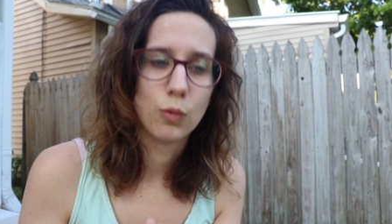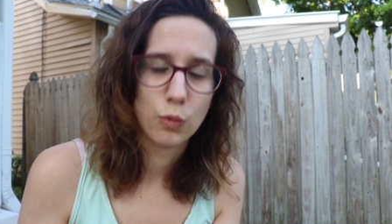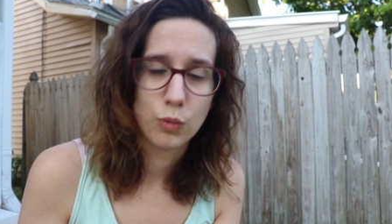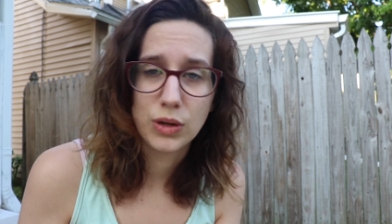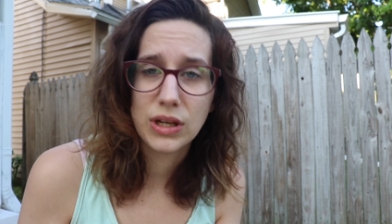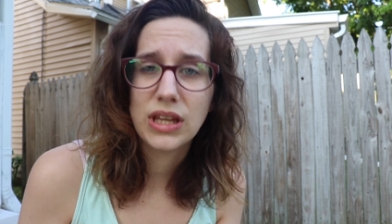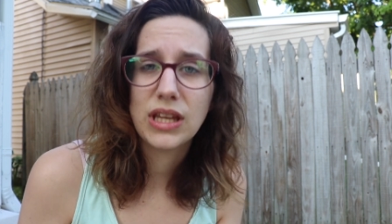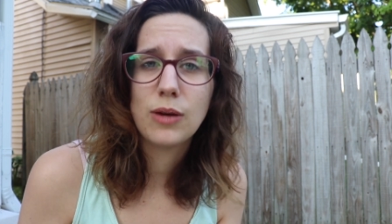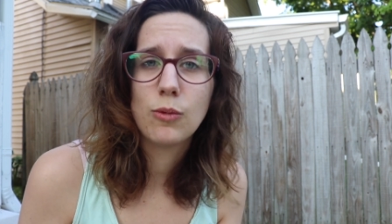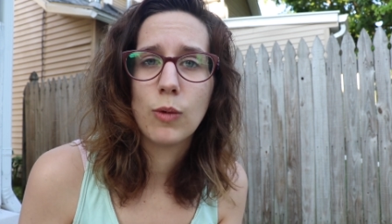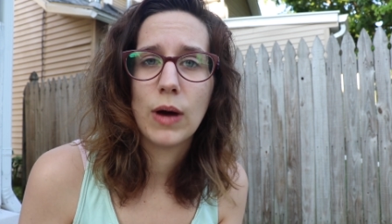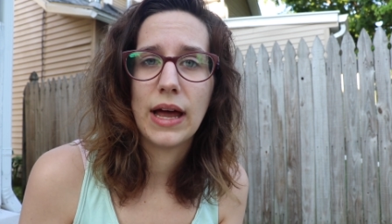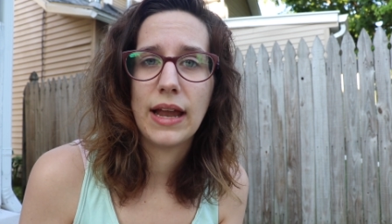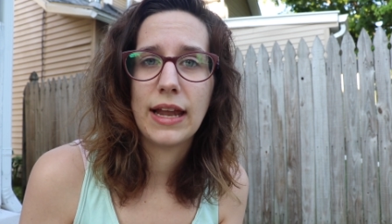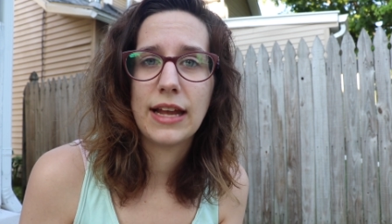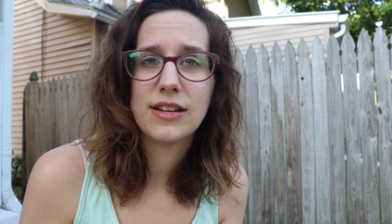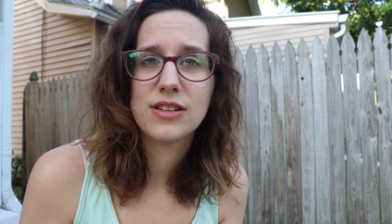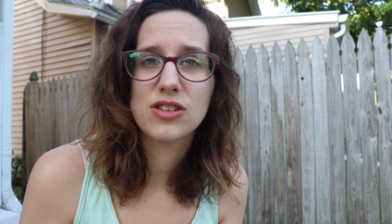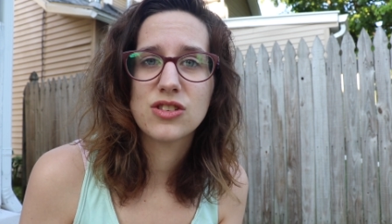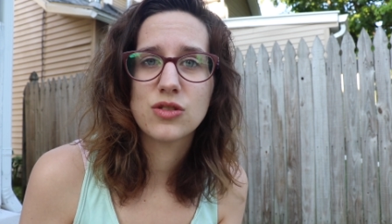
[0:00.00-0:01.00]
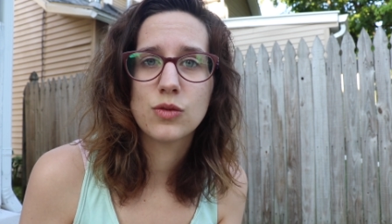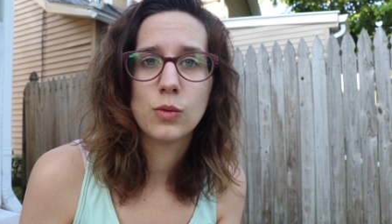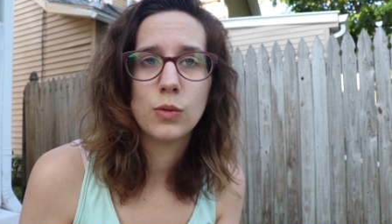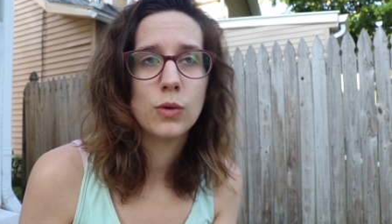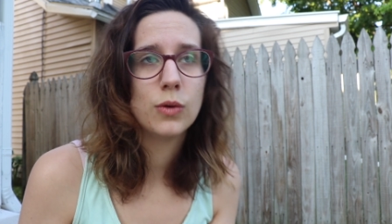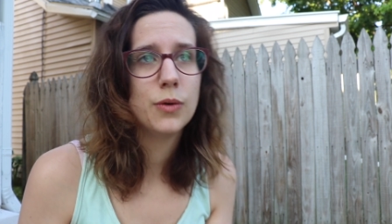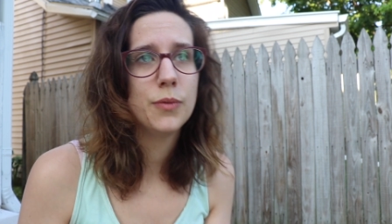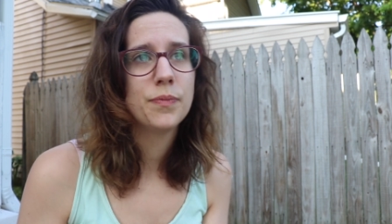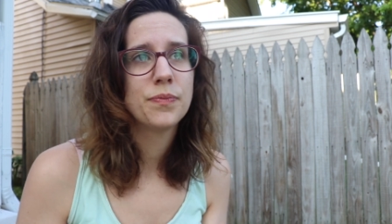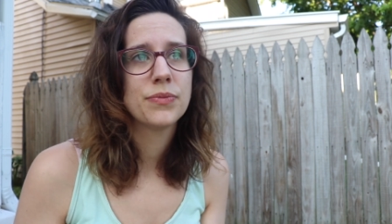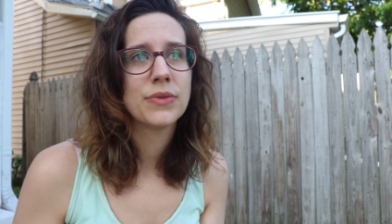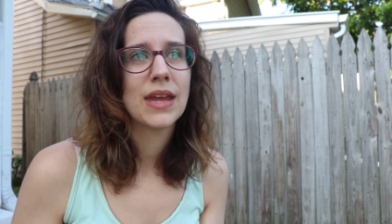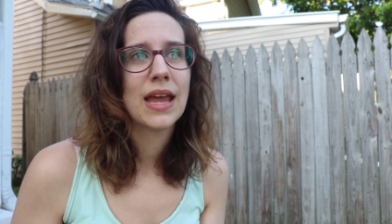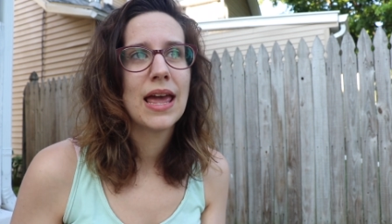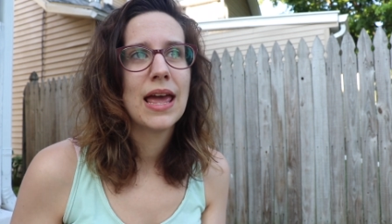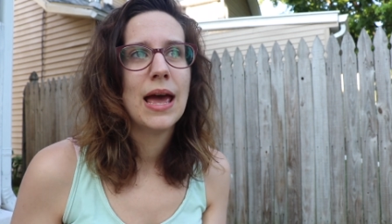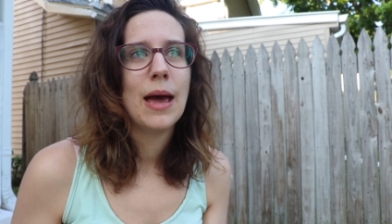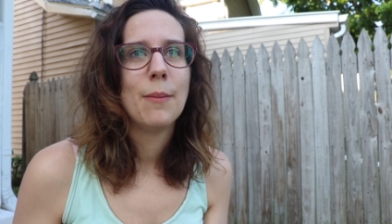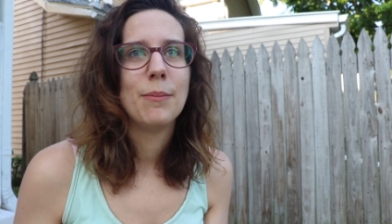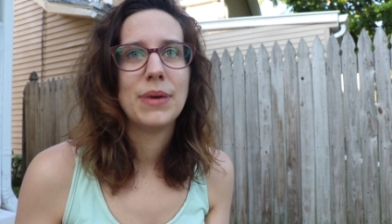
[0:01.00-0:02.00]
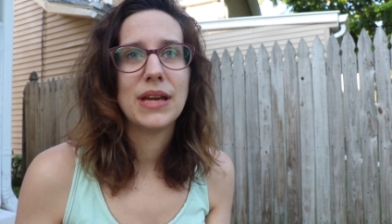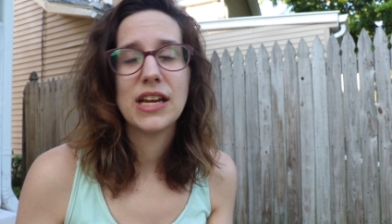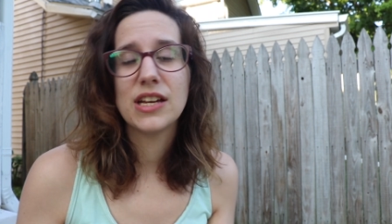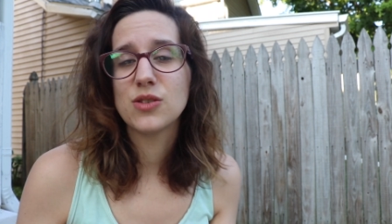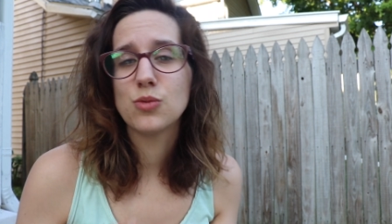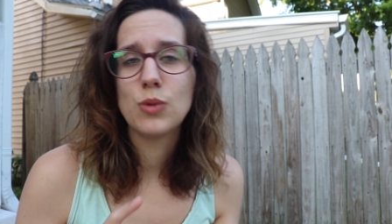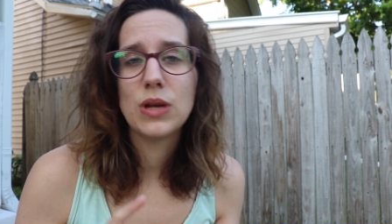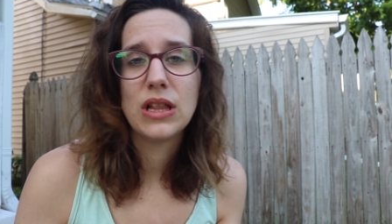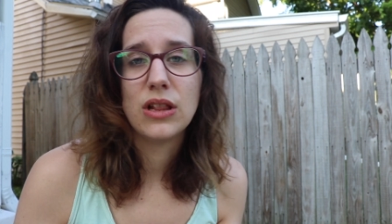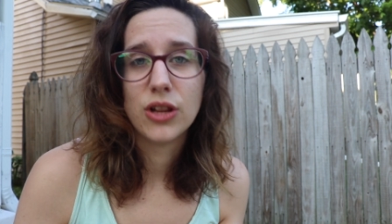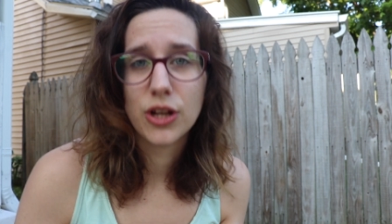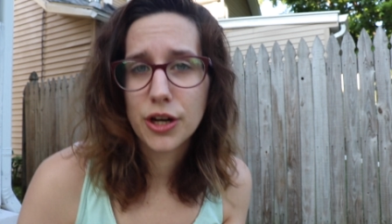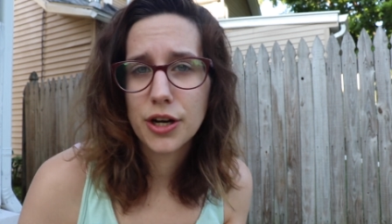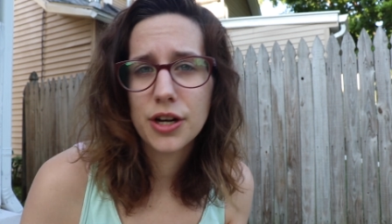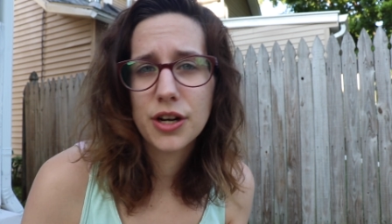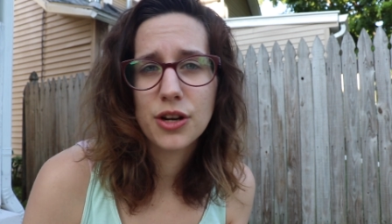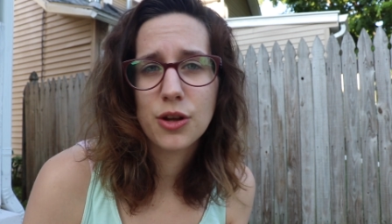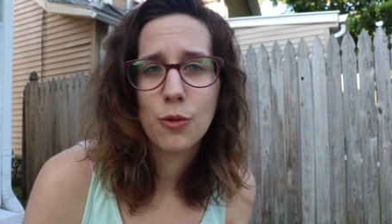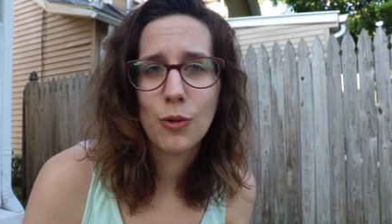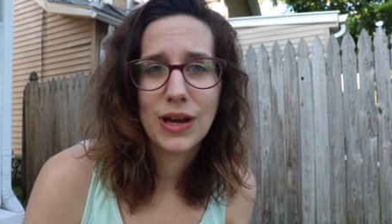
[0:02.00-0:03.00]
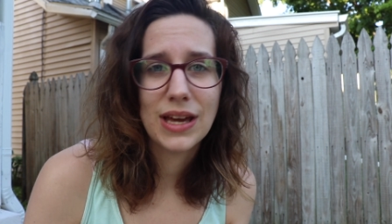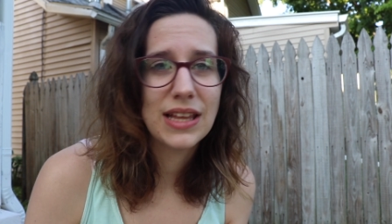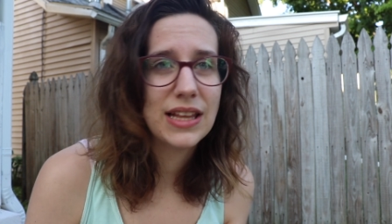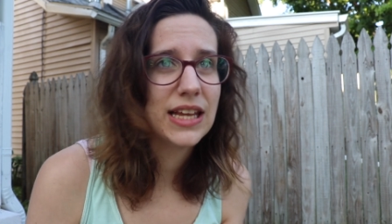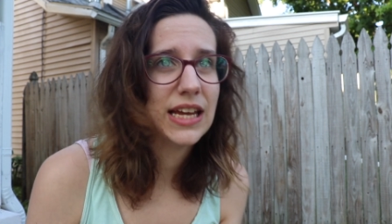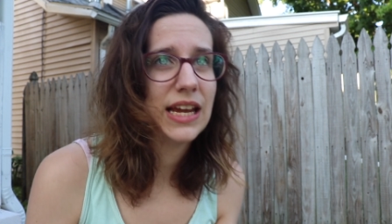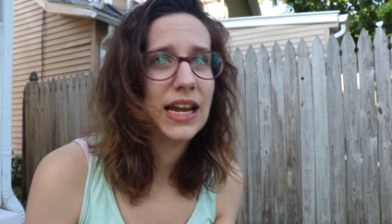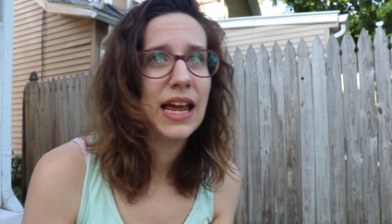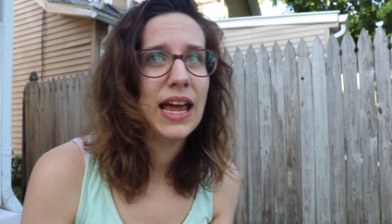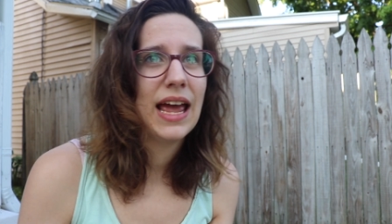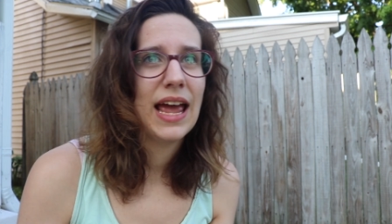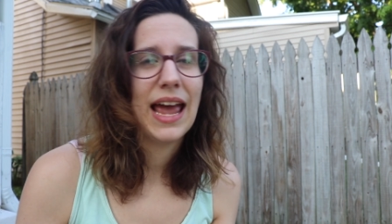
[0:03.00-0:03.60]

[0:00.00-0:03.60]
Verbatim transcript: really well in school because we learn quickly